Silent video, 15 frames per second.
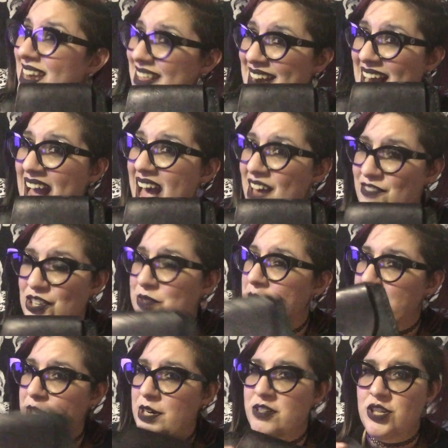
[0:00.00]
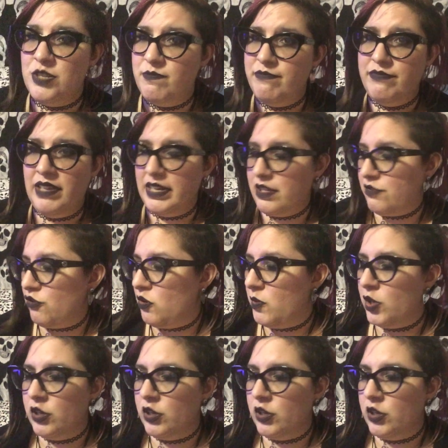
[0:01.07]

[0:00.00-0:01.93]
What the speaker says: Now that I have them, I'm gonna just like throw them